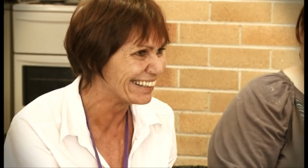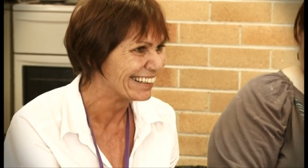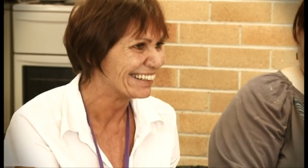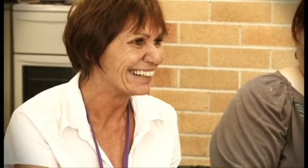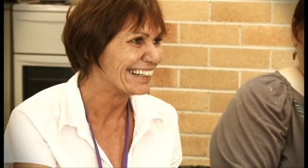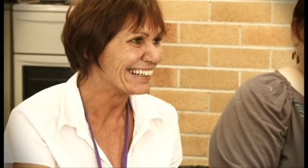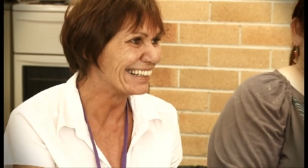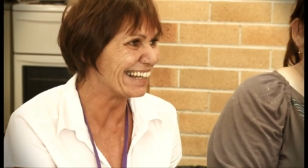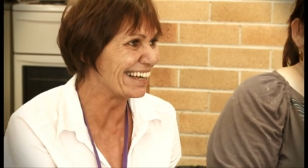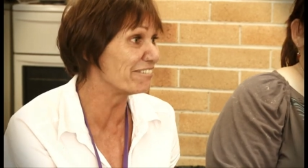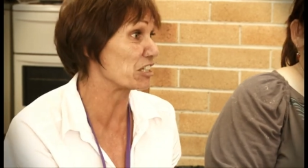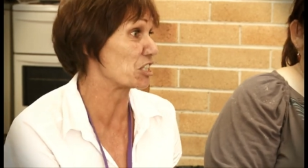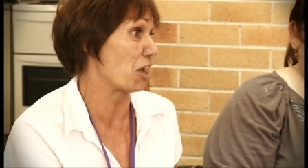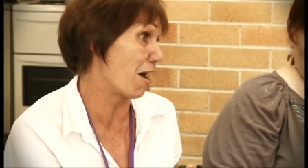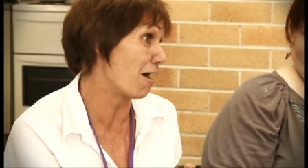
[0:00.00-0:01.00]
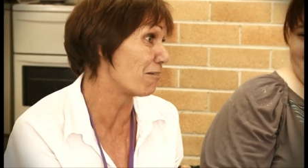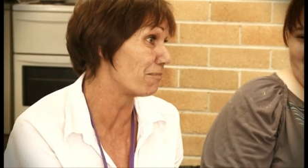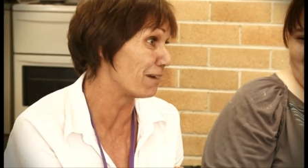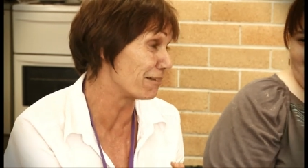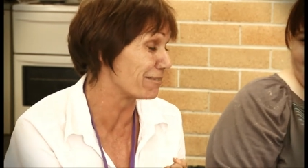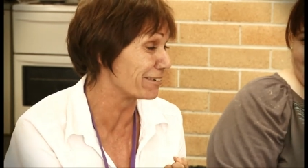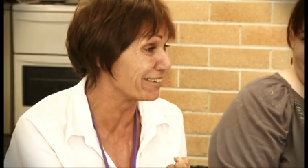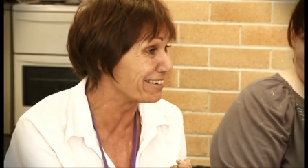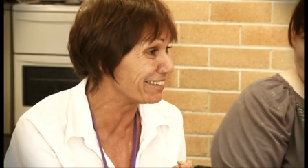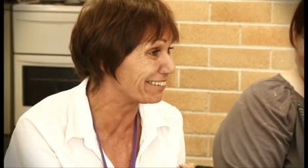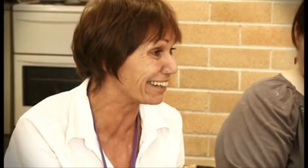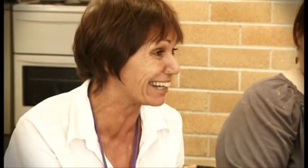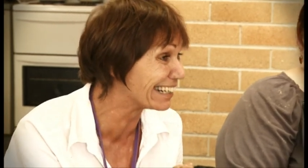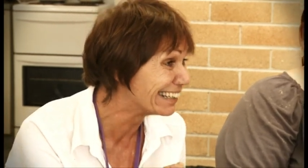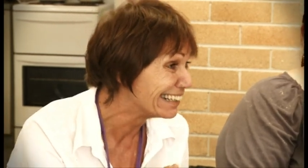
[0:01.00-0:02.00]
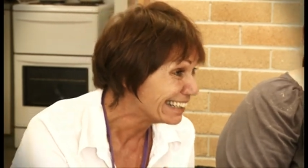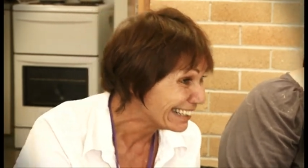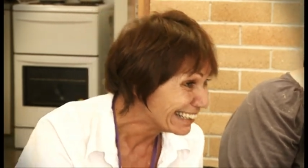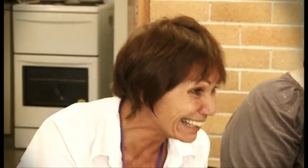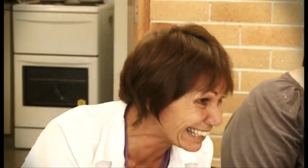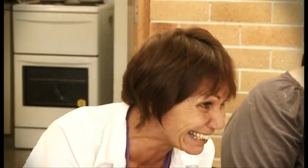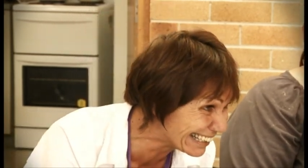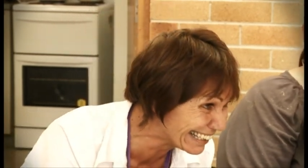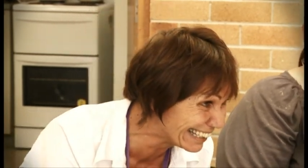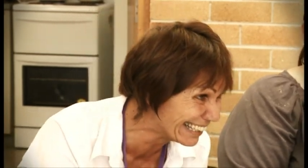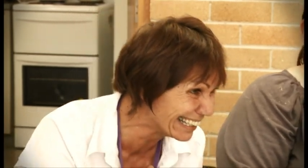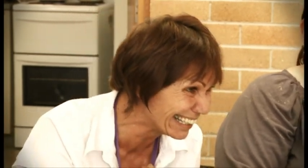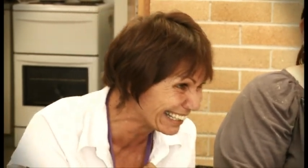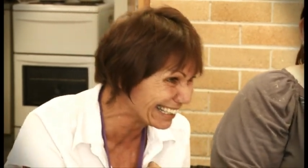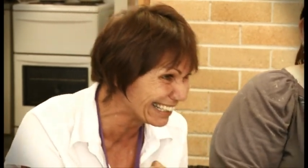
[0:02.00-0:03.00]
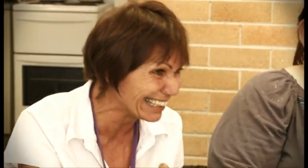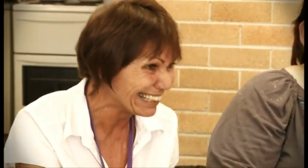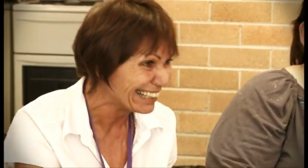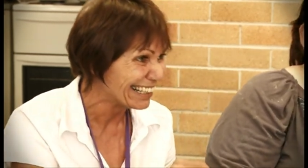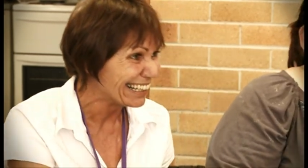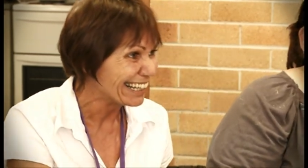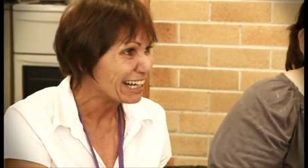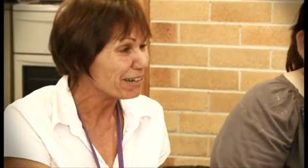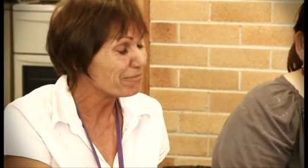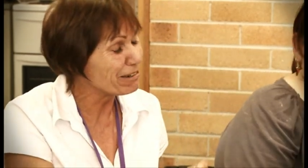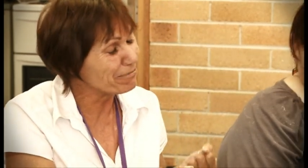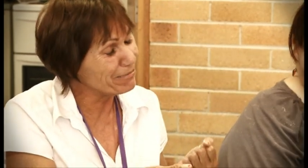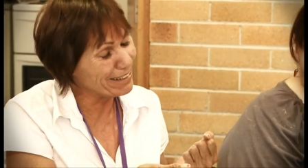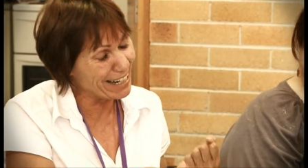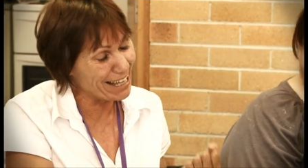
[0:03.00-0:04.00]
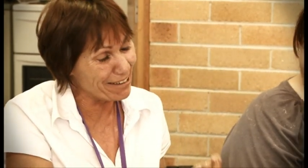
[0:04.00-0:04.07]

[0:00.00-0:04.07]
utilised creative tools, including the sharing of personal stories